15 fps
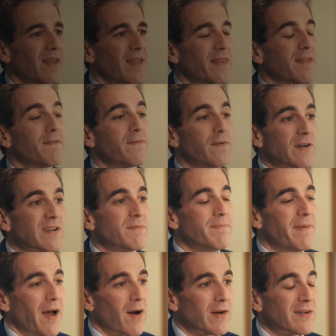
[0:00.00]
The first
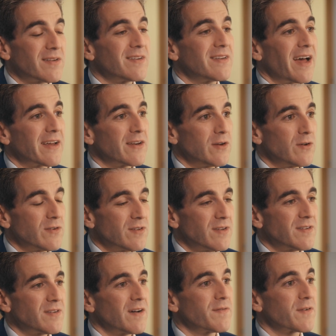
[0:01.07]
barrier to
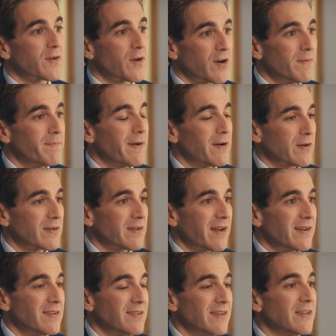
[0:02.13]
diagnosis of recurrent
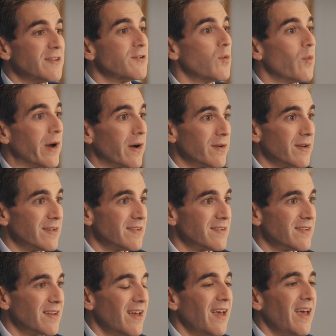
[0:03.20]
pericarditis is
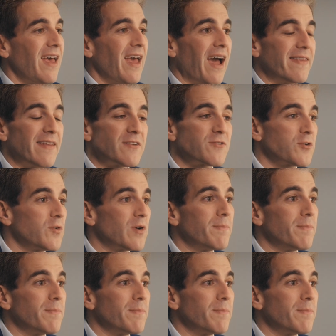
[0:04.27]
awareness. And that's true